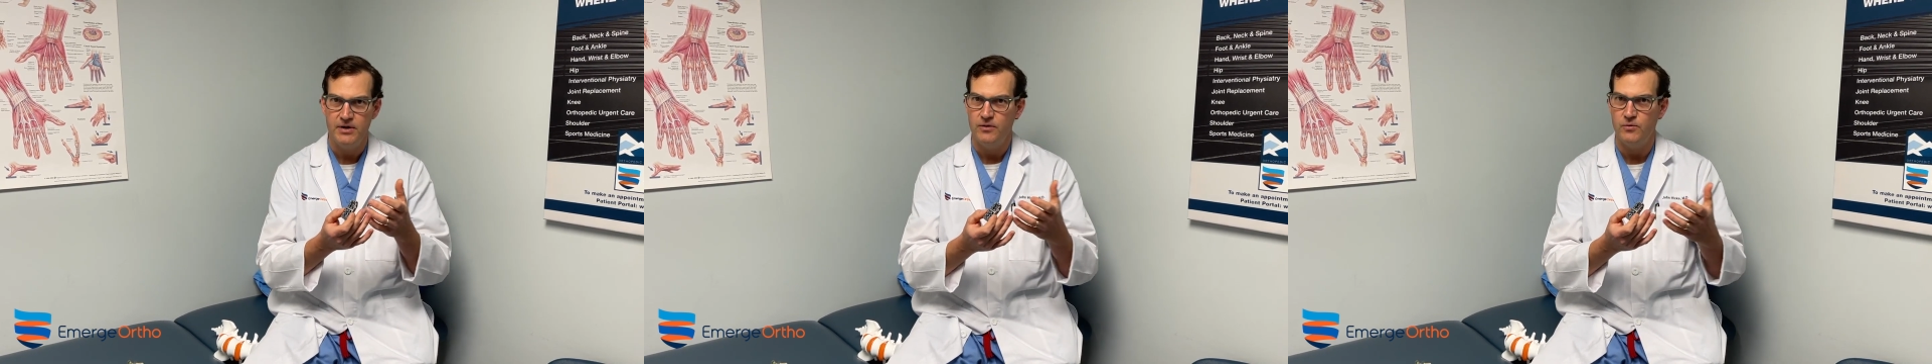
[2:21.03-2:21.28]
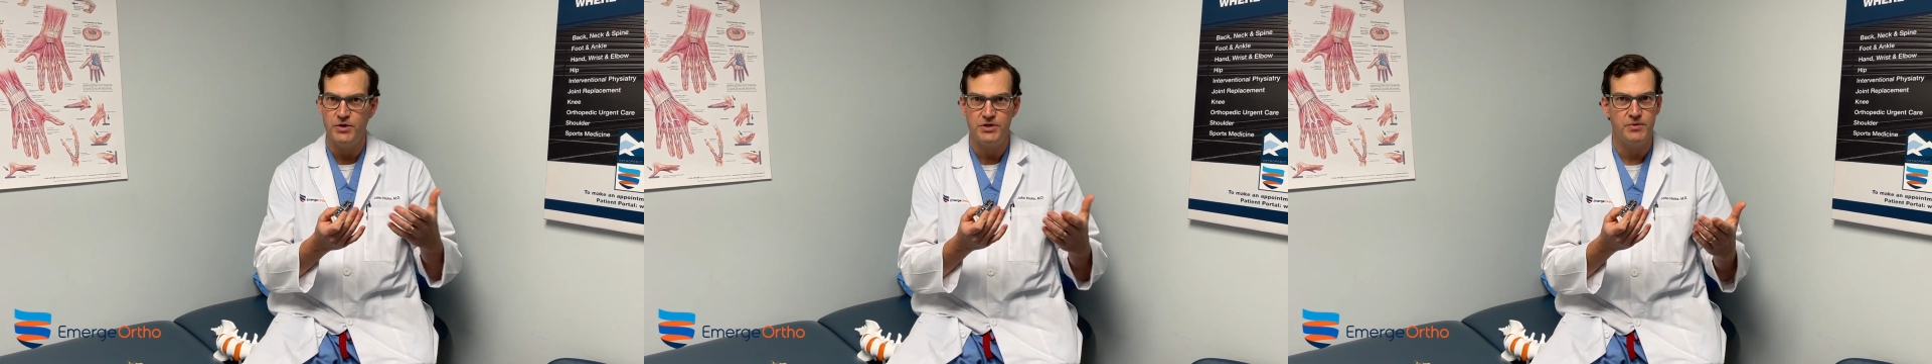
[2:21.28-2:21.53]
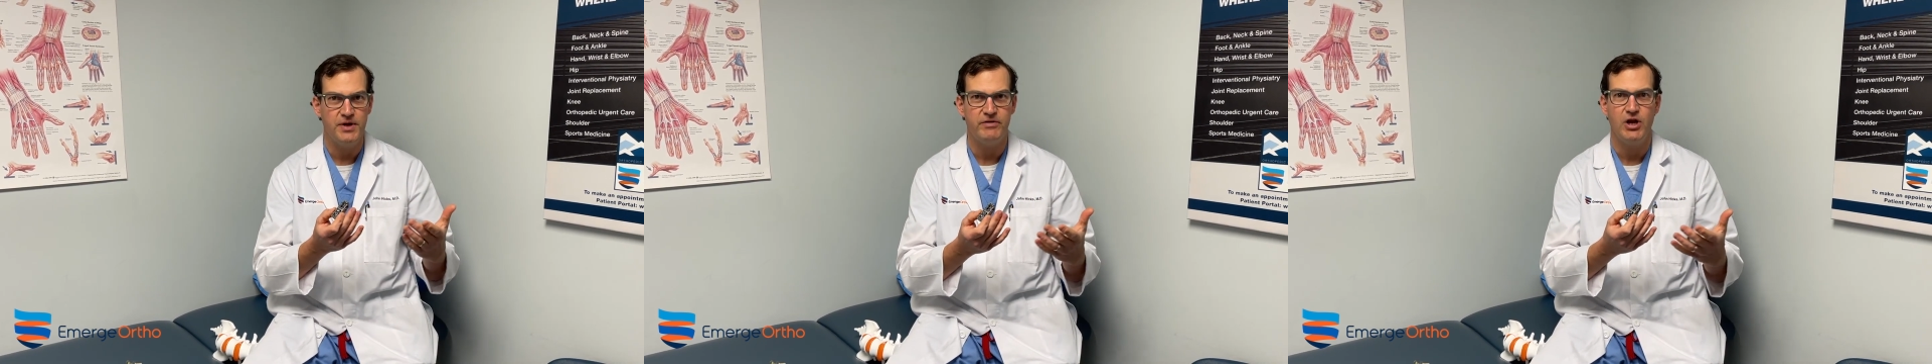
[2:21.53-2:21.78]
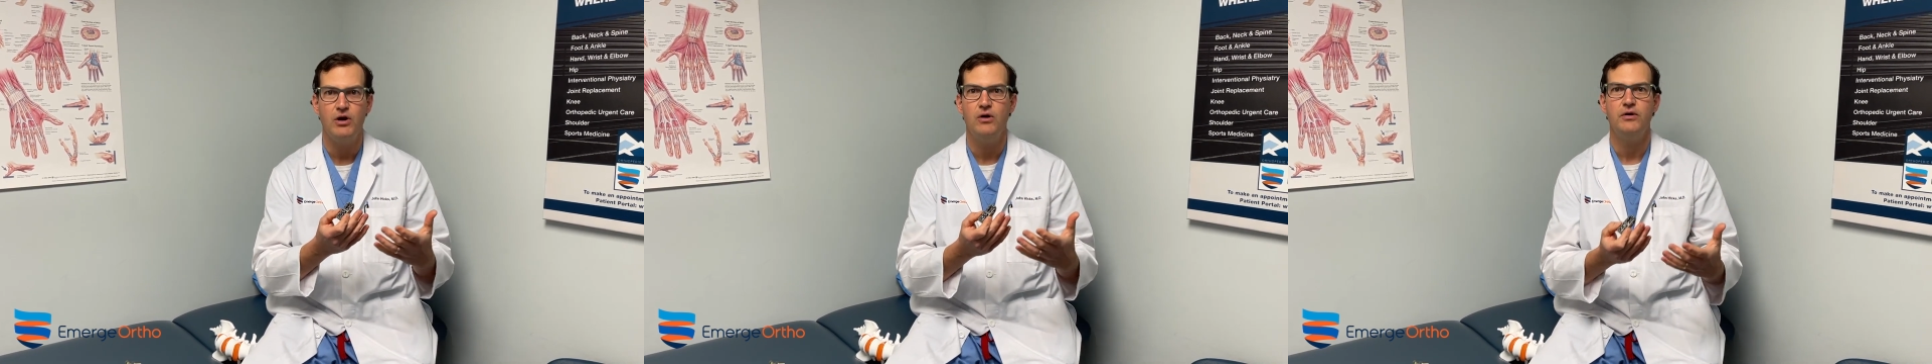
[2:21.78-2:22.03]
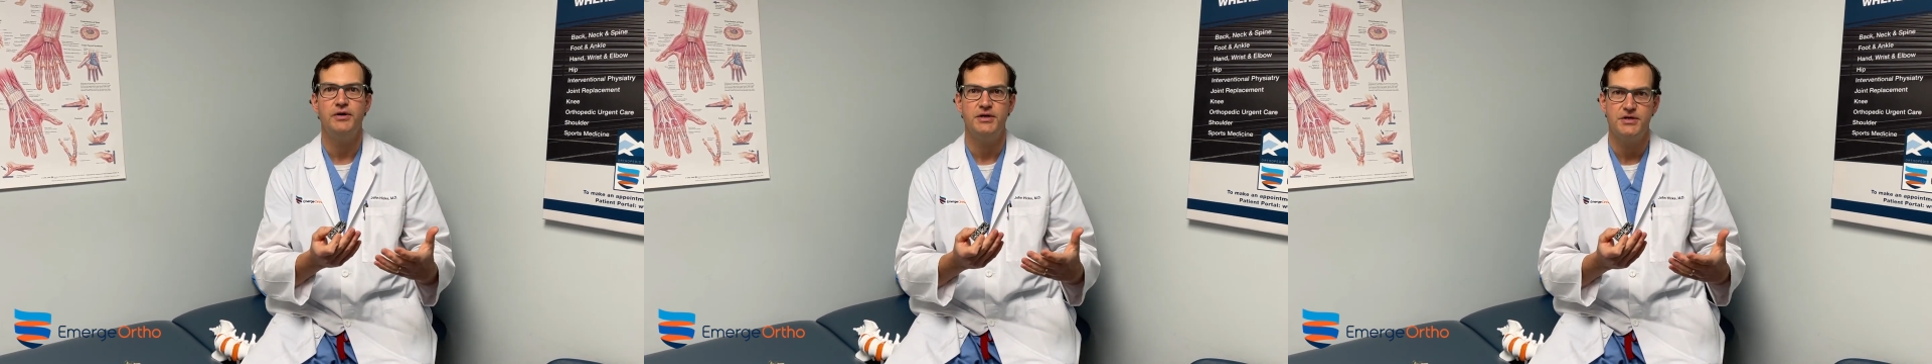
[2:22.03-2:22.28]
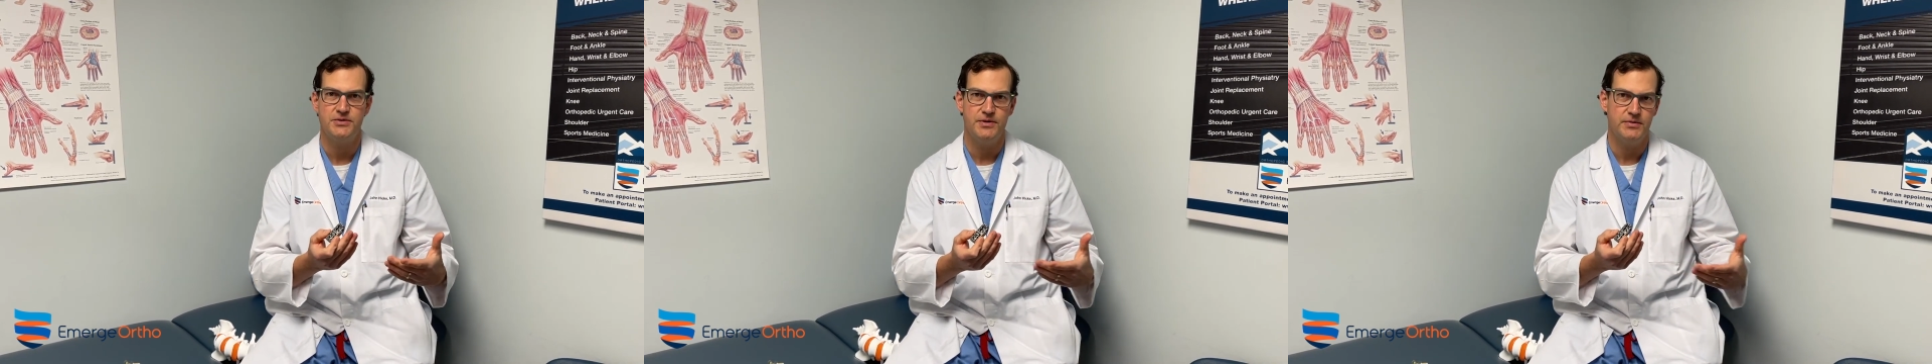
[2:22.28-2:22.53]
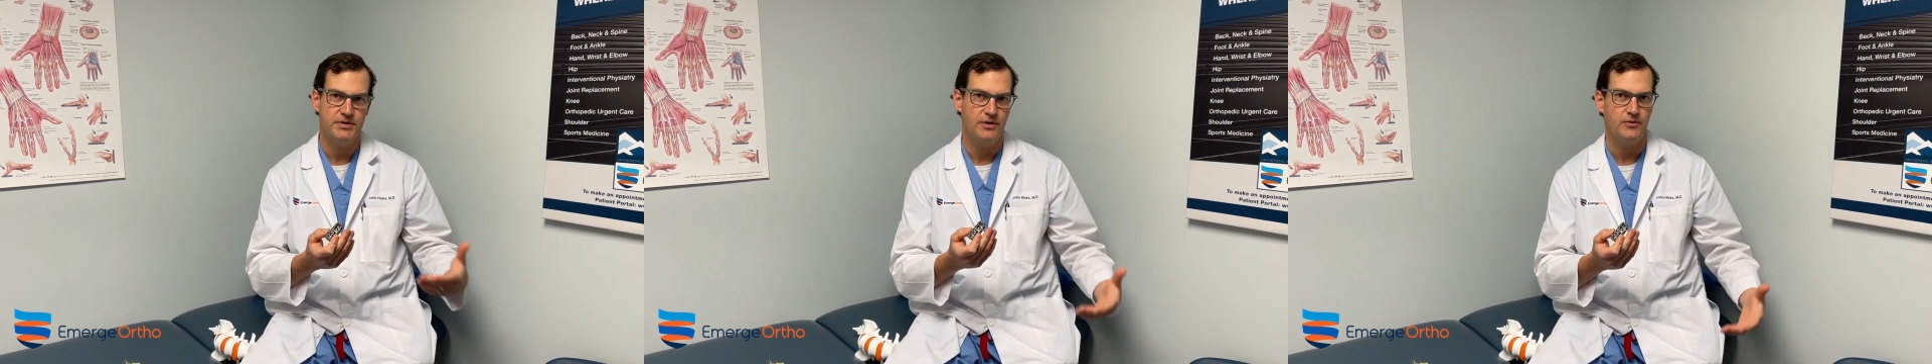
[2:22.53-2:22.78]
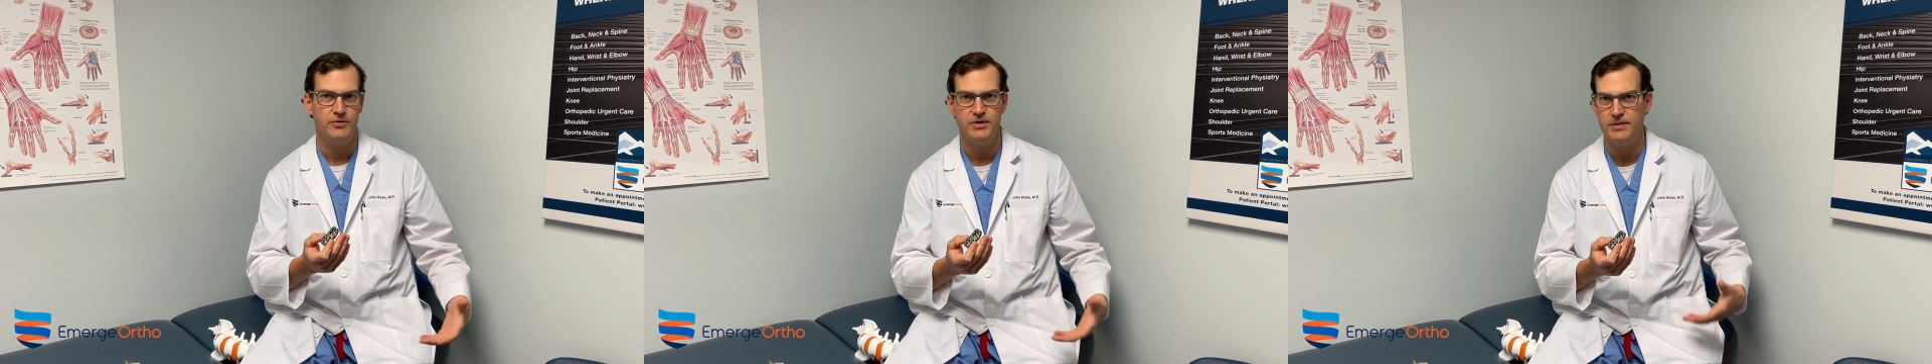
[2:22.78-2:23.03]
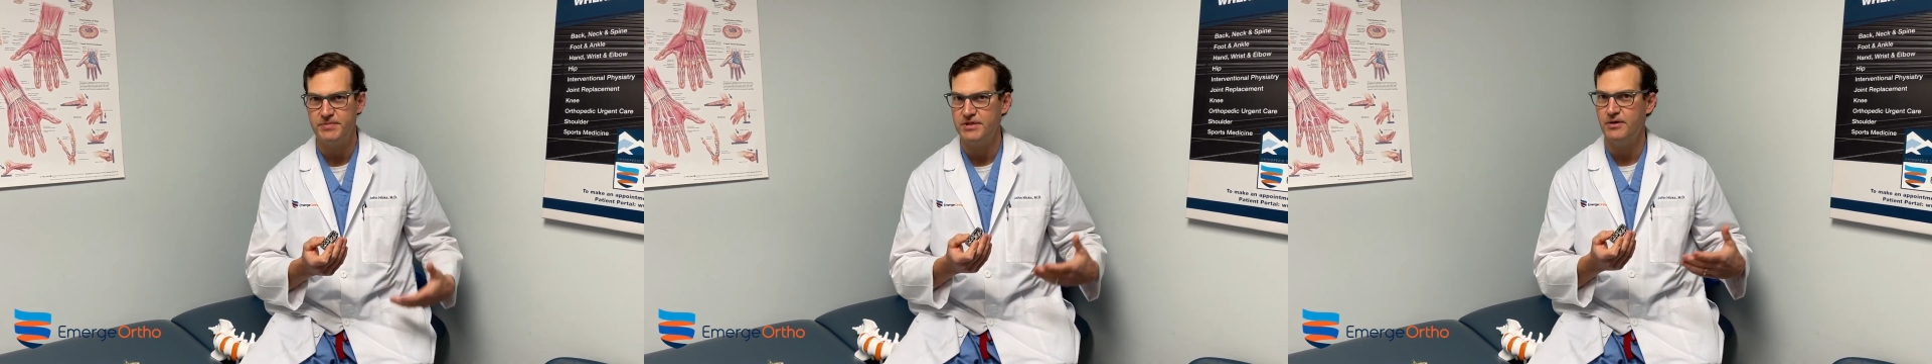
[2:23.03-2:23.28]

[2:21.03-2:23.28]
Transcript: which we have a long history with total hips,